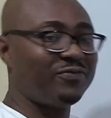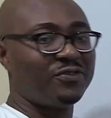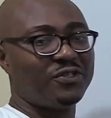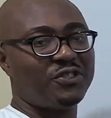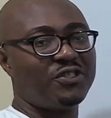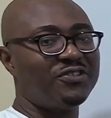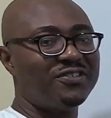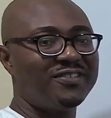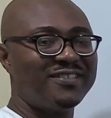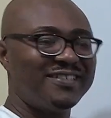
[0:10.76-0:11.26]
for
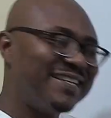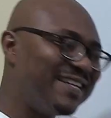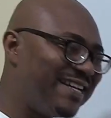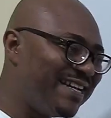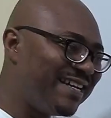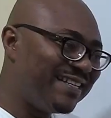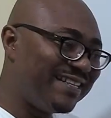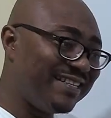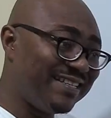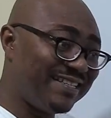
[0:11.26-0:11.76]
short.
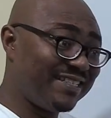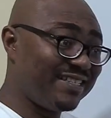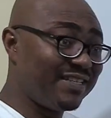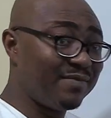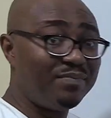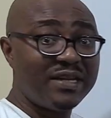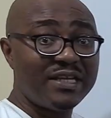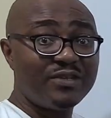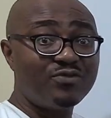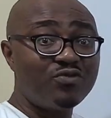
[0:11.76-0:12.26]
This is the
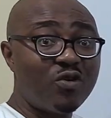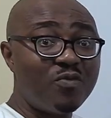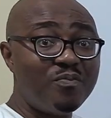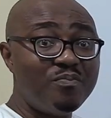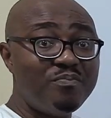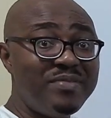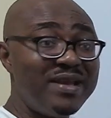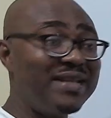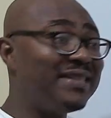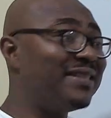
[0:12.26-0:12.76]
place where
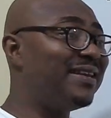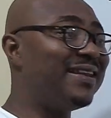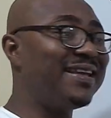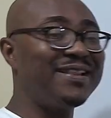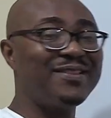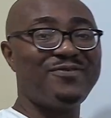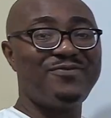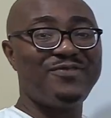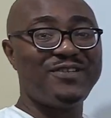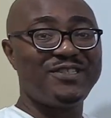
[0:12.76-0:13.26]
we make
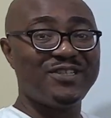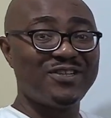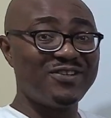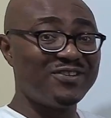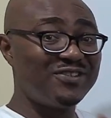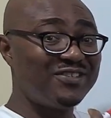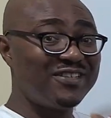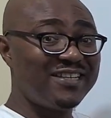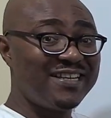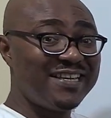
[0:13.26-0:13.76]
learning of
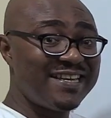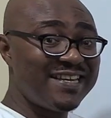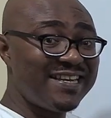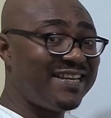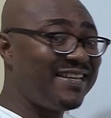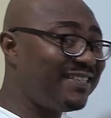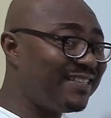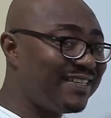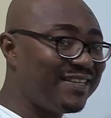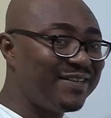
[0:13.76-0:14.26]
physiology
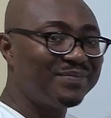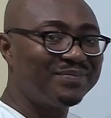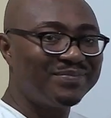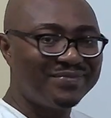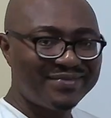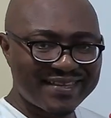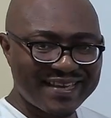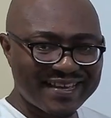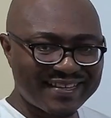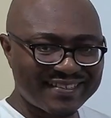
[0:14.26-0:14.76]
easy,
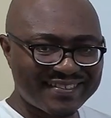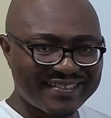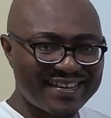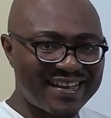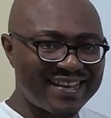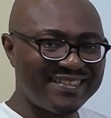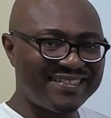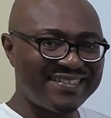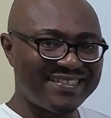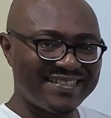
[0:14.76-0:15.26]

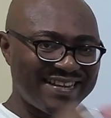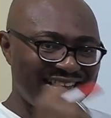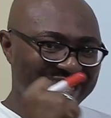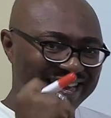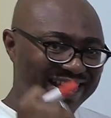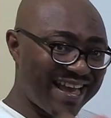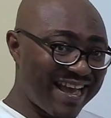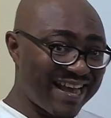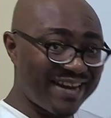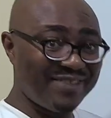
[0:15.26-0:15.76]
exciting,
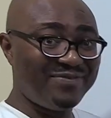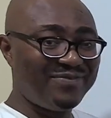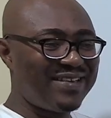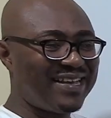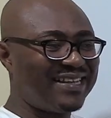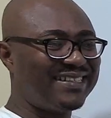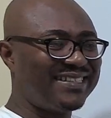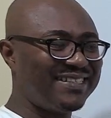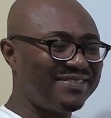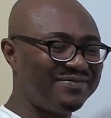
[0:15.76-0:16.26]
and
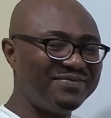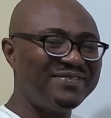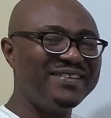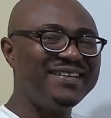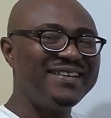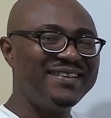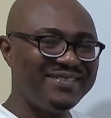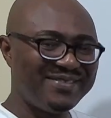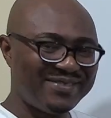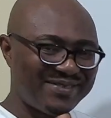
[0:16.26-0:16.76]
effective.
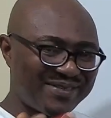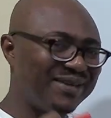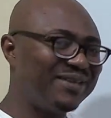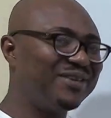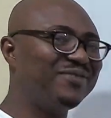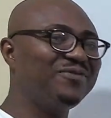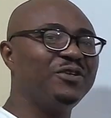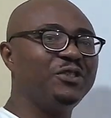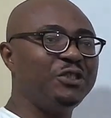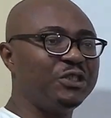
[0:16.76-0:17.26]
Thank
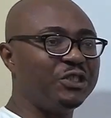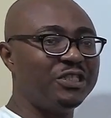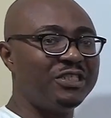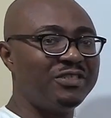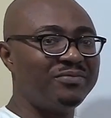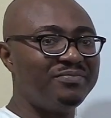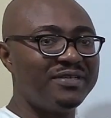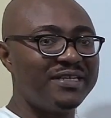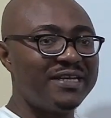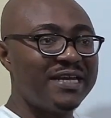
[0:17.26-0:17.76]
you for
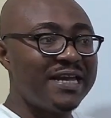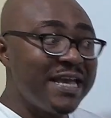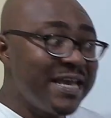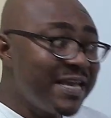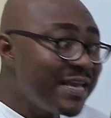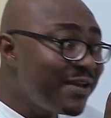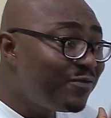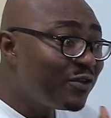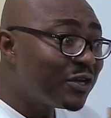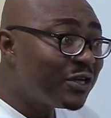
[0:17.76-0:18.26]
joining me.
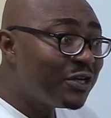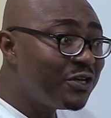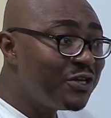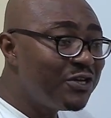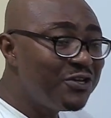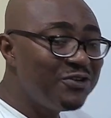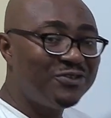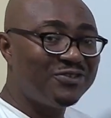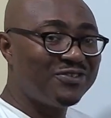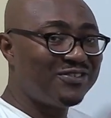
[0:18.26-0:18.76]
If you're
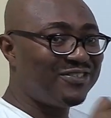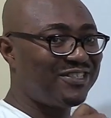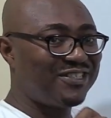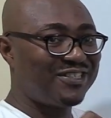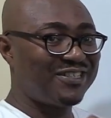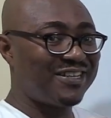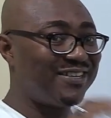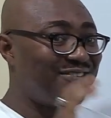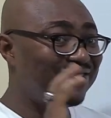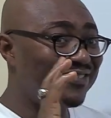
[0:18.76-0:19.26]
new to this
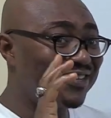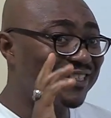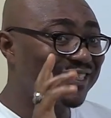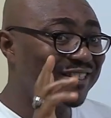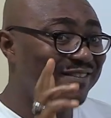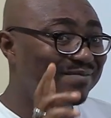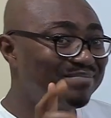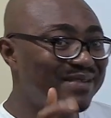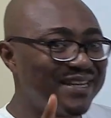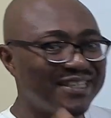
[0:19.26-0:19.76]
channel, you're
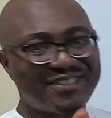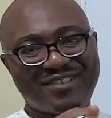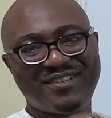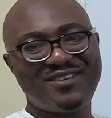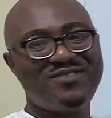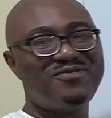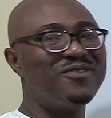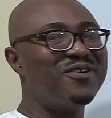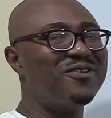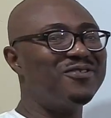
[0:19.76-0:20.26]

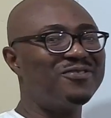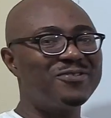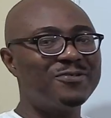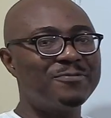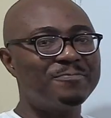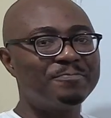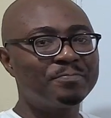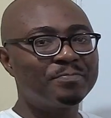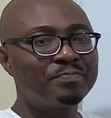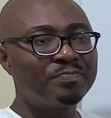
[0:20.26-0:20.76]
especially
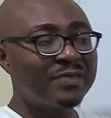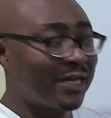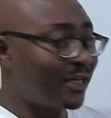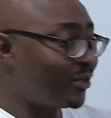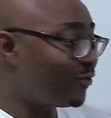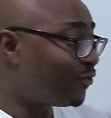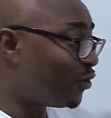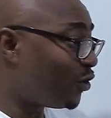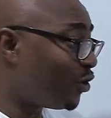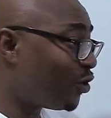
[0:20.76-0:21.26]
welcome. And
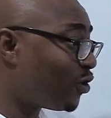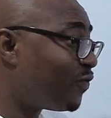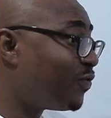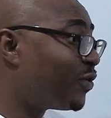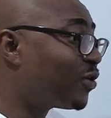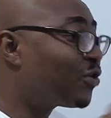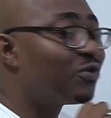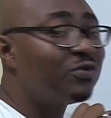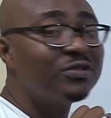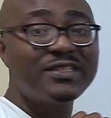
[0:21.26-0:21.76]
if you love the
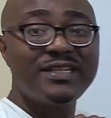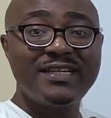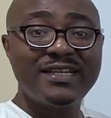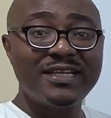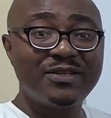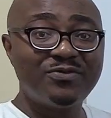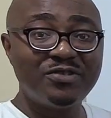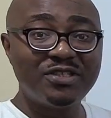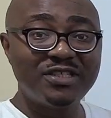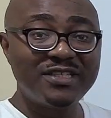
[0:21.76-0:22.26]
content
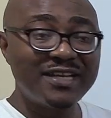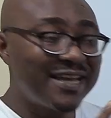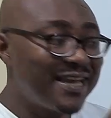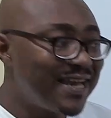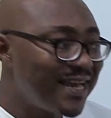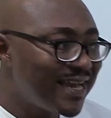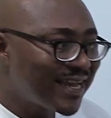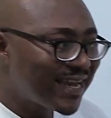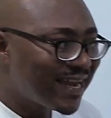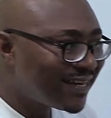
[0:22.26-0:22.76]
that we share,
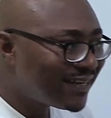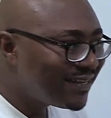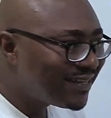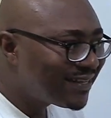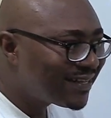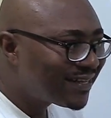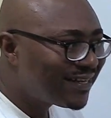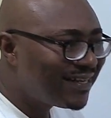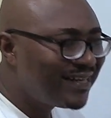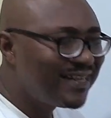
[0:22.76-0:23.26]

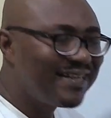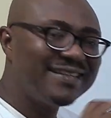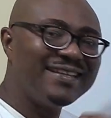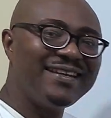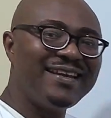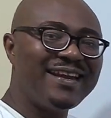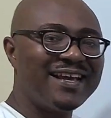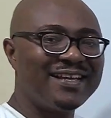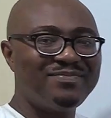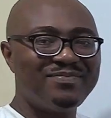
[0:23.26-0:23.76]
kindly click the
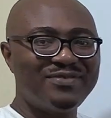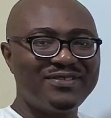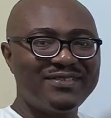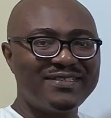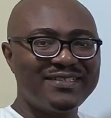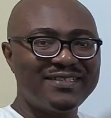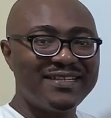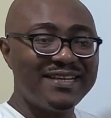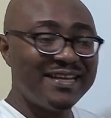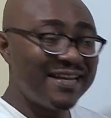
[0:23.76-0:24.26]
like
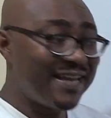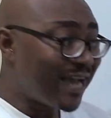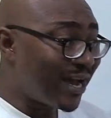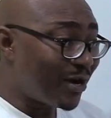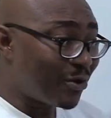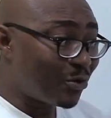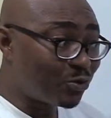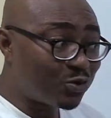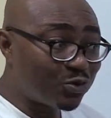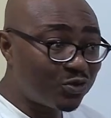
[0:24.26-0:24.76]
button and
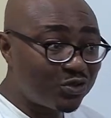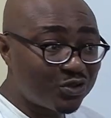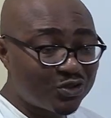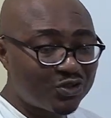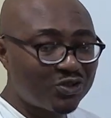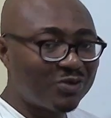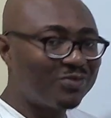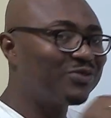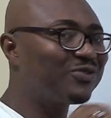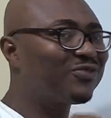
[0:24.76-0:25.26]
also the
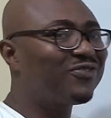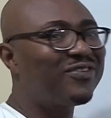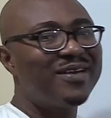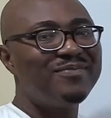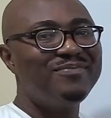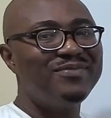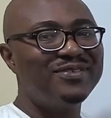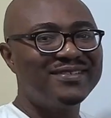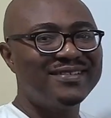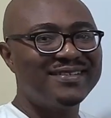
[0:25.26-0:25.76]

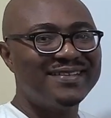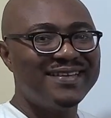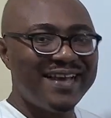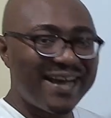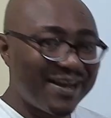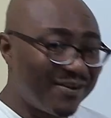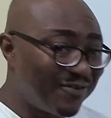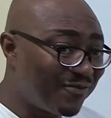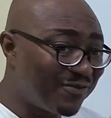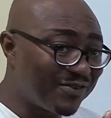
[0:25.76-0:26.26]
subscribe button.
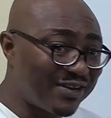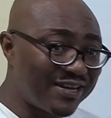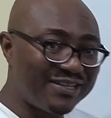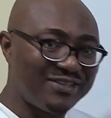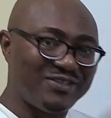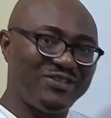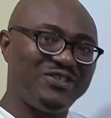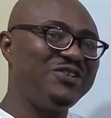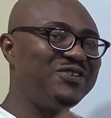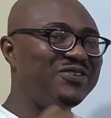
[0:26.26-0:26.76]
And don't forget
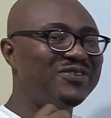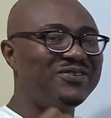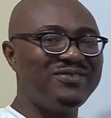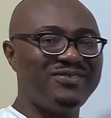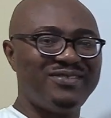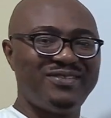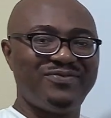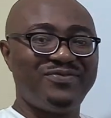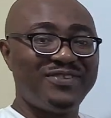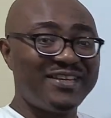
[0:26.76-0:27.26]
to turn on
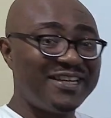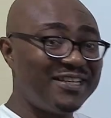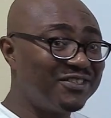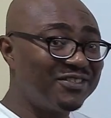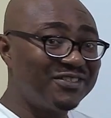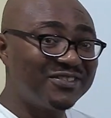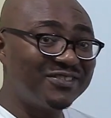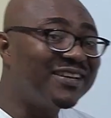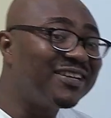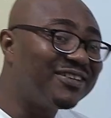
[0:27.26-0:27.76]

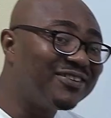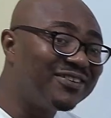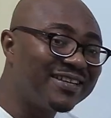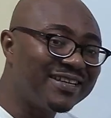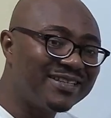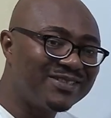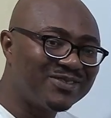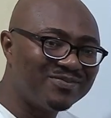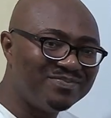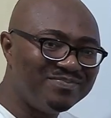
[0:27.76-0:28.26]
notifications so that you don't
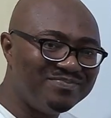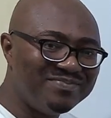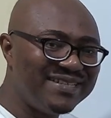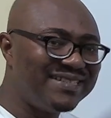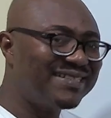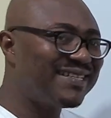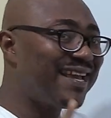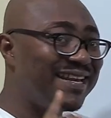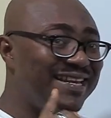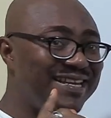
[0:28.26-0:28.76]
get to
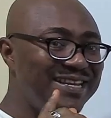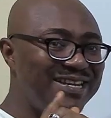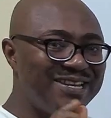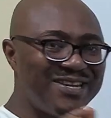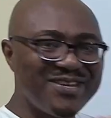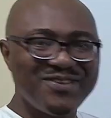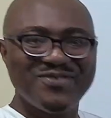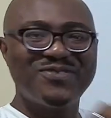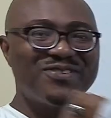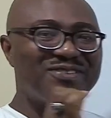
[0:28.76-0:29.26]
miss any
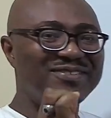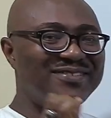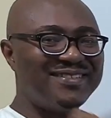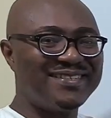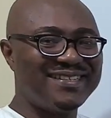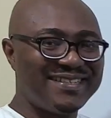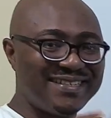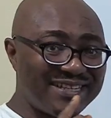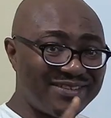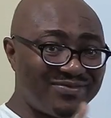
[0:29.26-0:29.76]
new
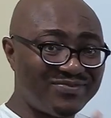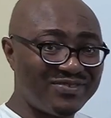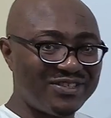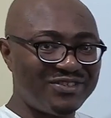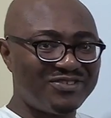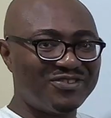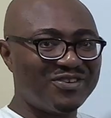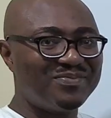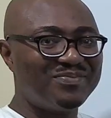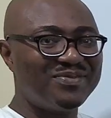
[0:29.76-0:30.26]
content that we
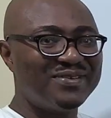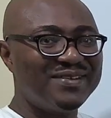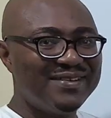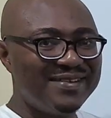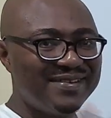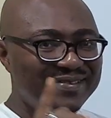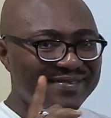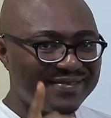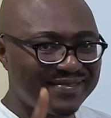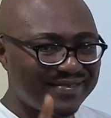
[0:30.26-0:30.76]
drop.
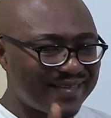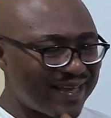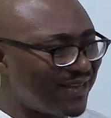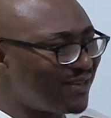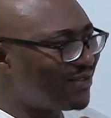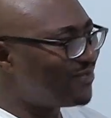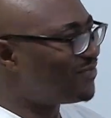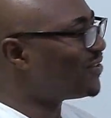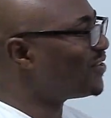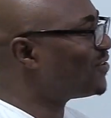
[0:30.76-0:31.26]
Thank
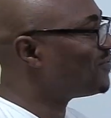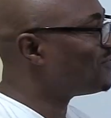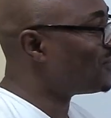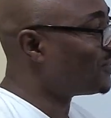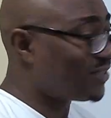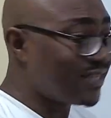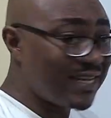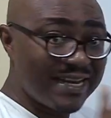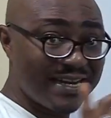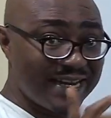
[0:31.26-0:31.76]
you very
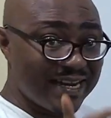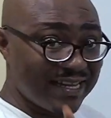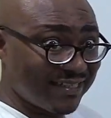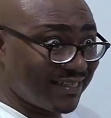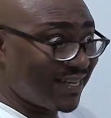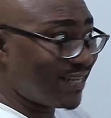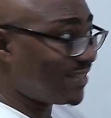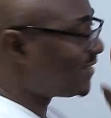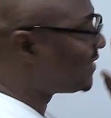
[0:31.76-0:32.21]
much. Let's get